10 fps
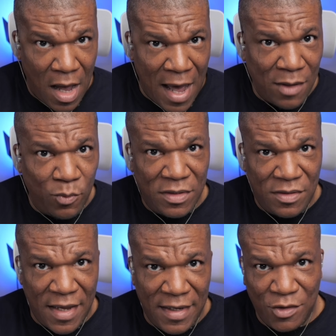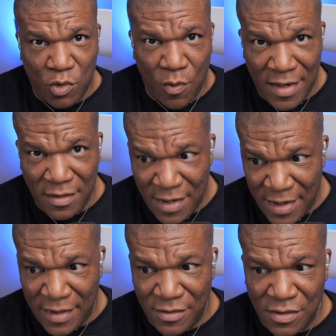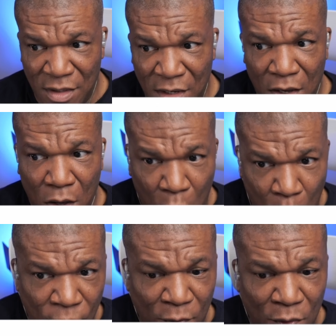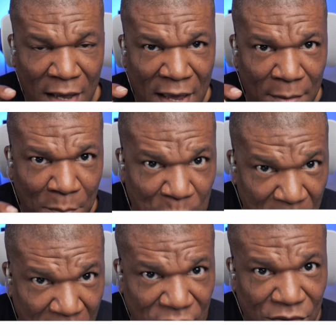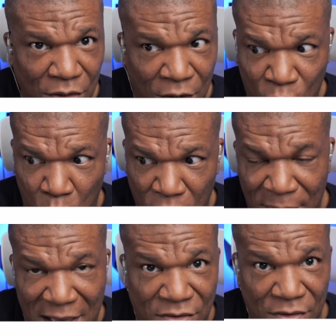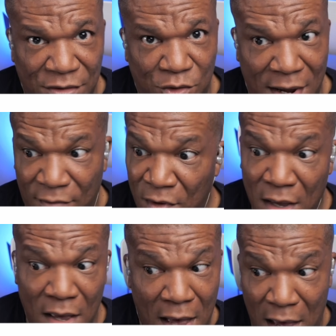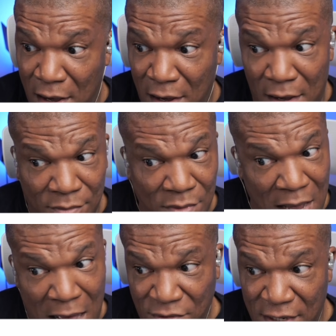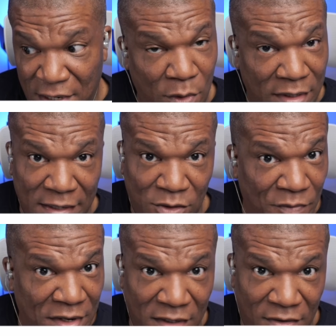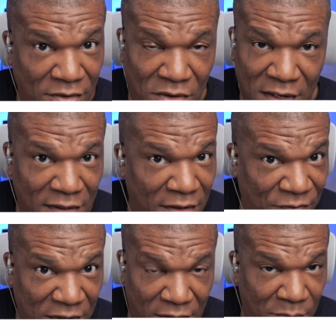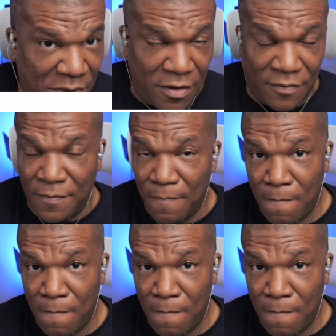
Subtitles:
I would take Trey Lance over a bunch of quarterbacks in this draft. I'll take Trey Lance over anything you're getting in the 5th and above,